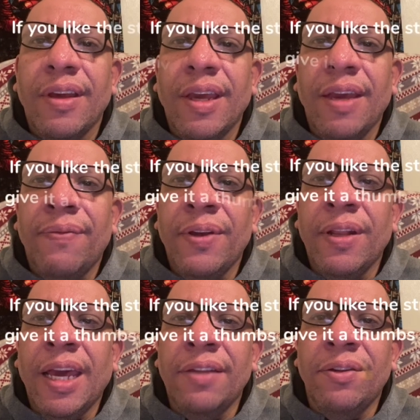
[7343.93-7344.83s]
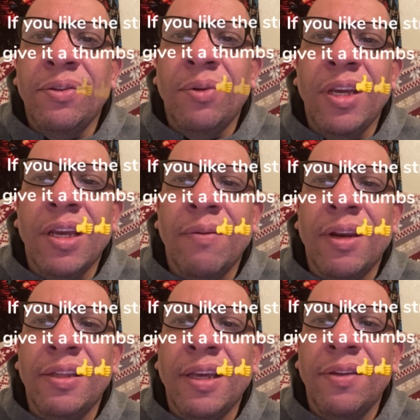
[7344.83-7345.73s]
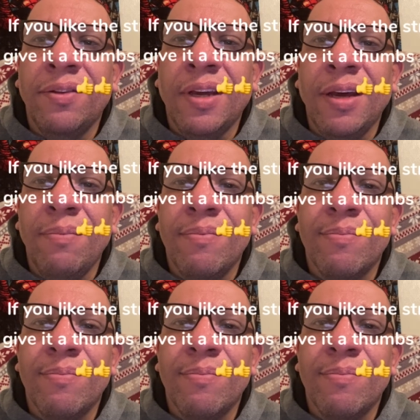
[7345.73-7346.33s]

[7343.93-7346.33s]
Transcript: If you like the stream, give it a thumbs up.